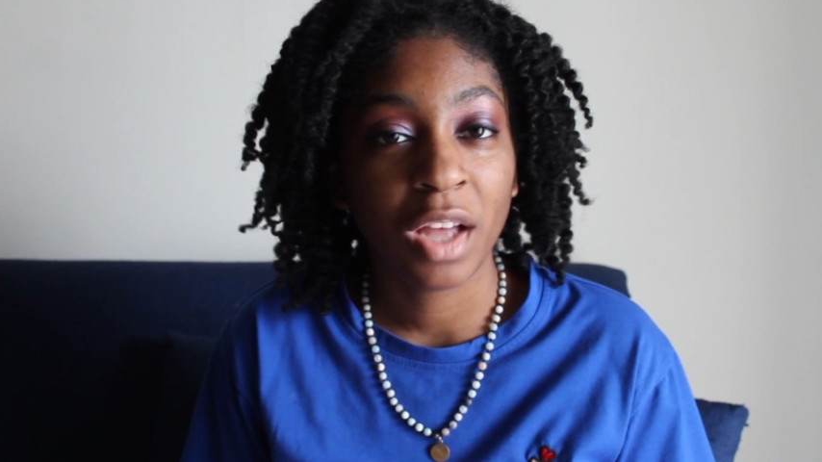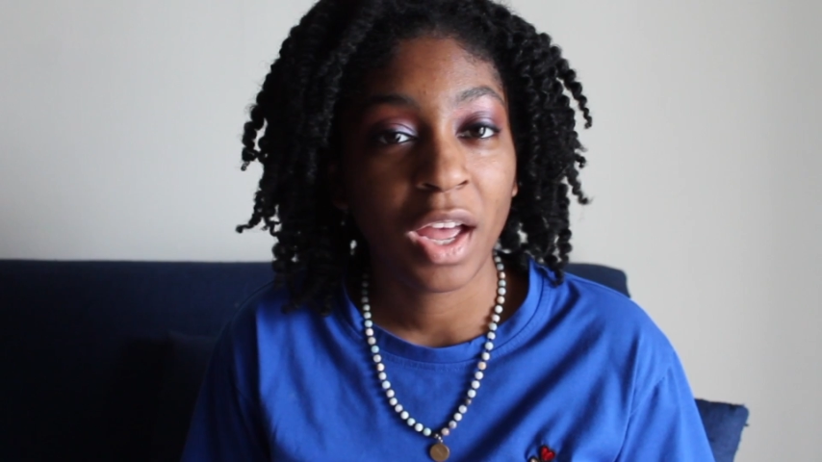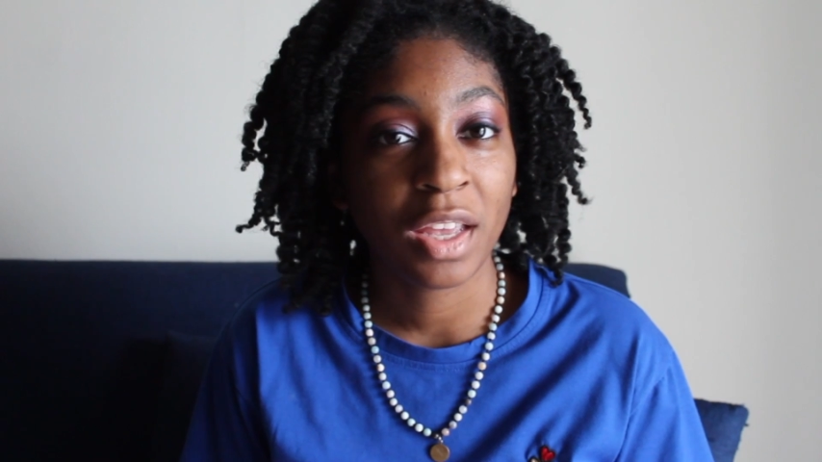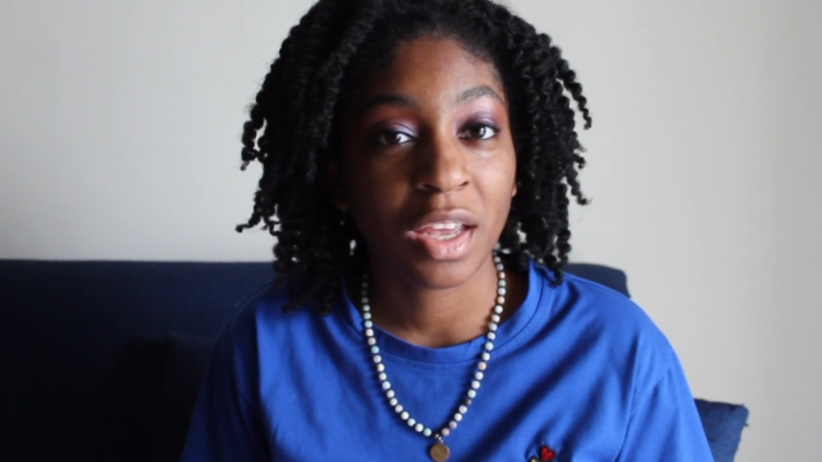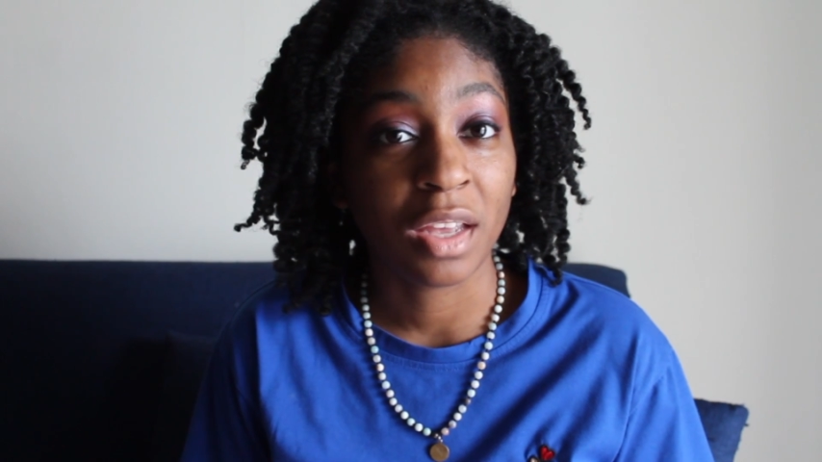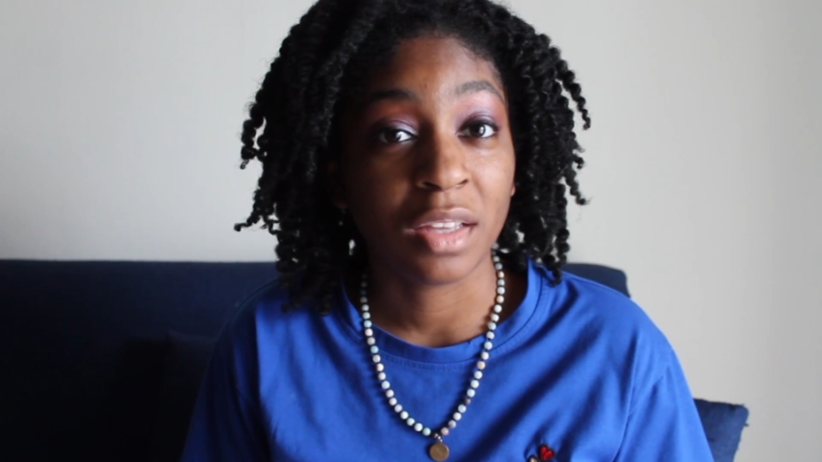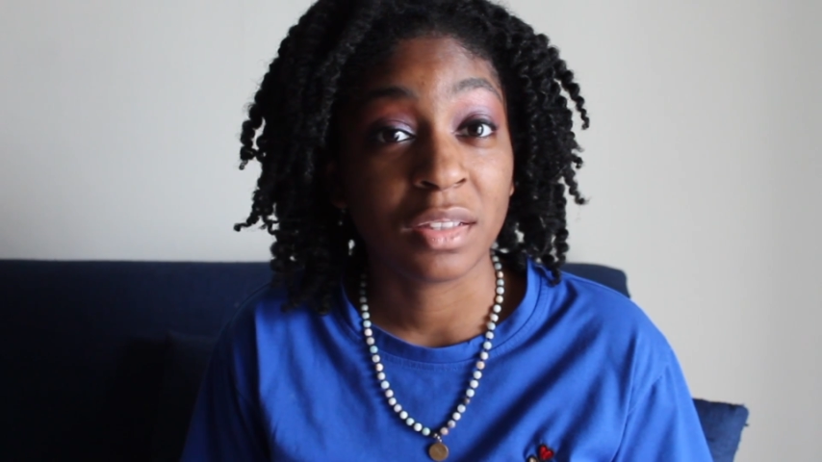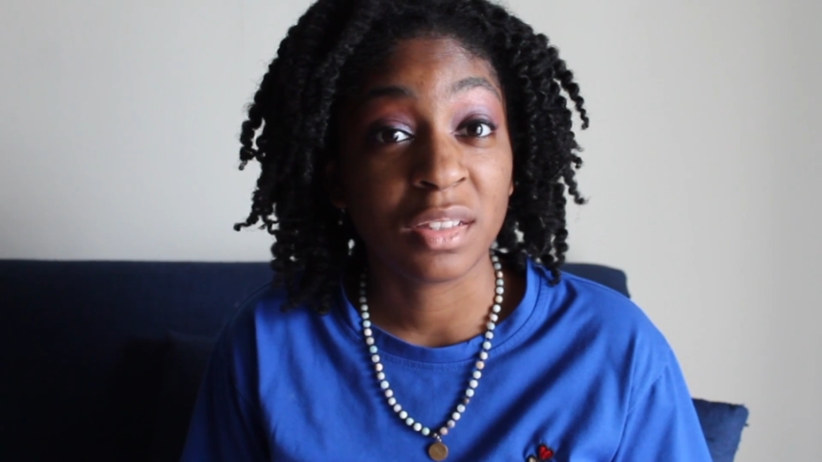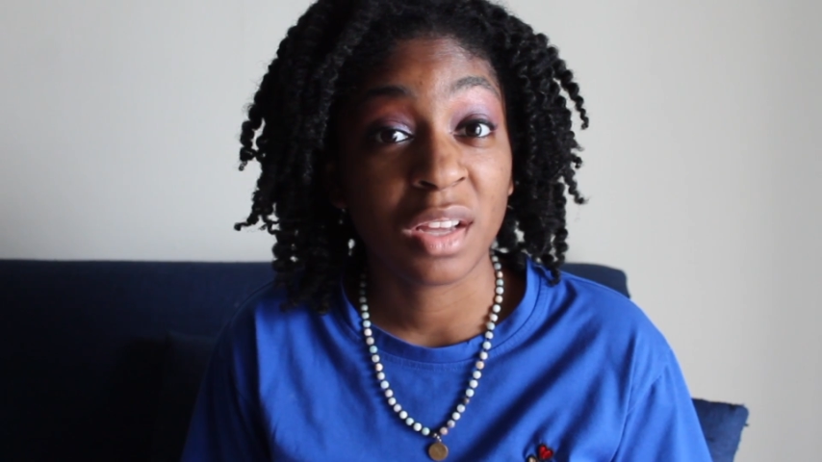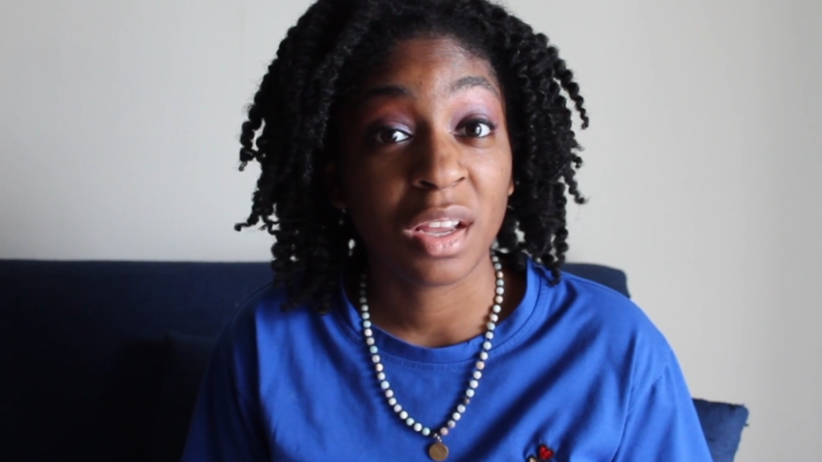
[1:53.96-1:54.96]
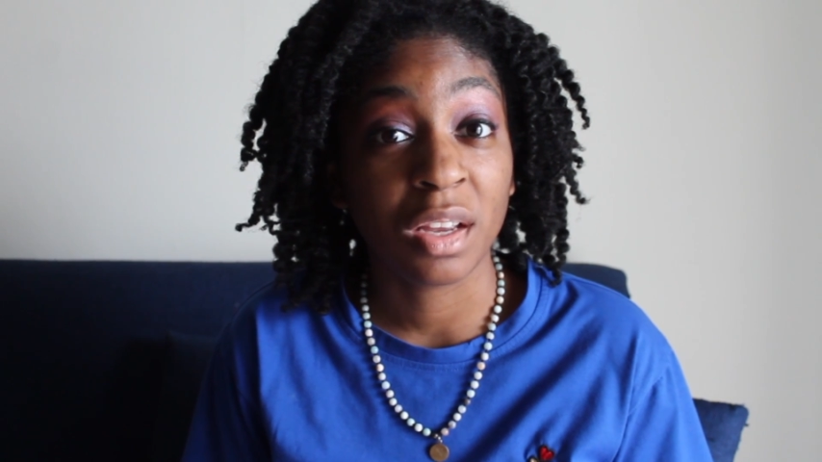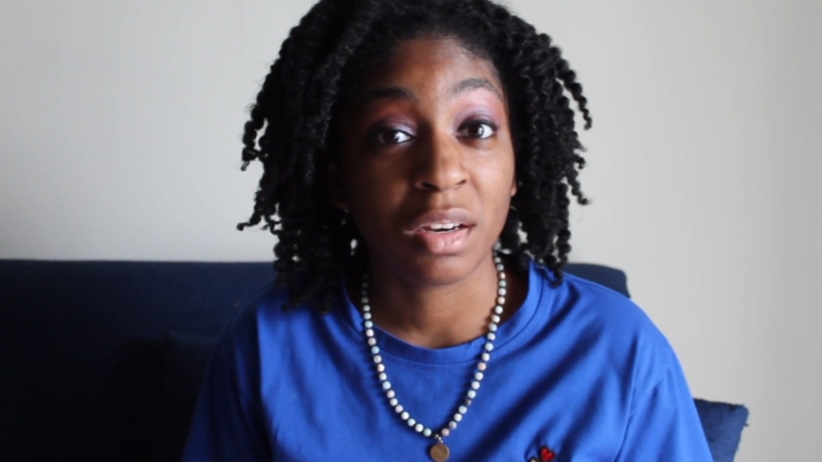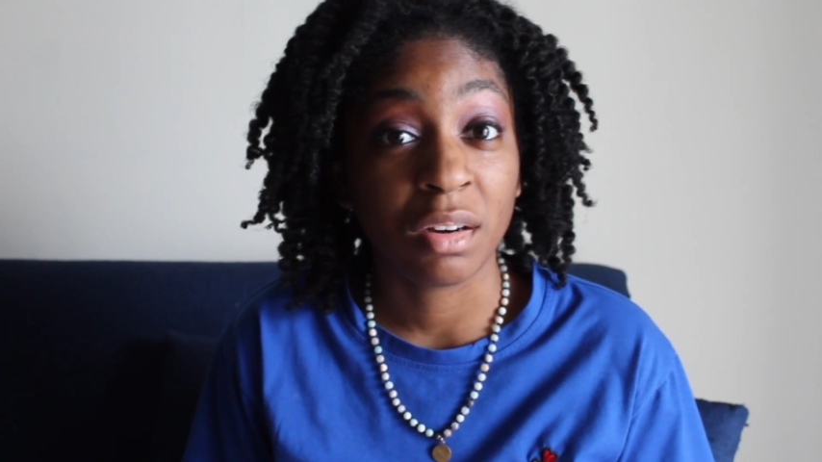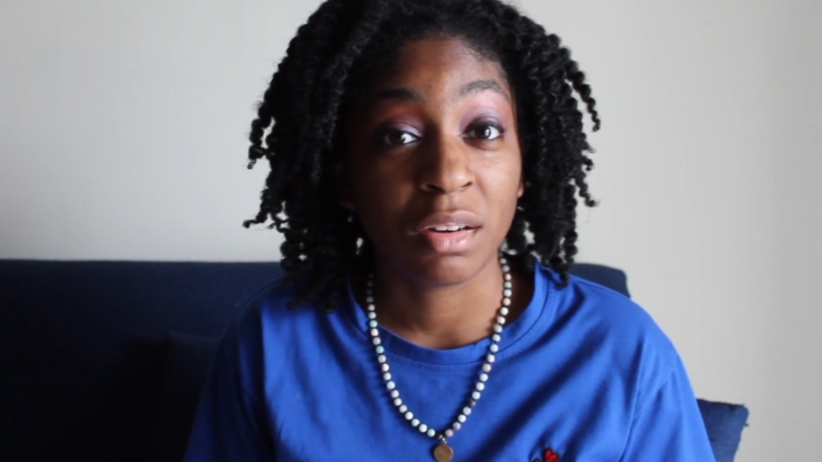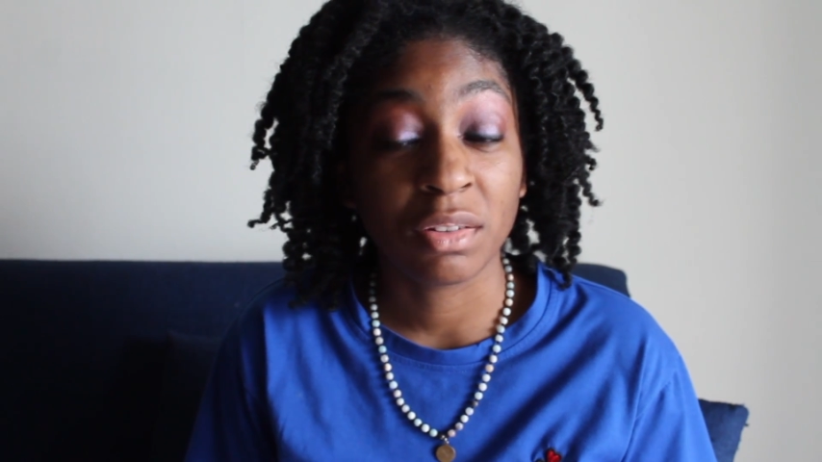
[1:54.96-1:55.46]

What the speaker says: I can't stand her.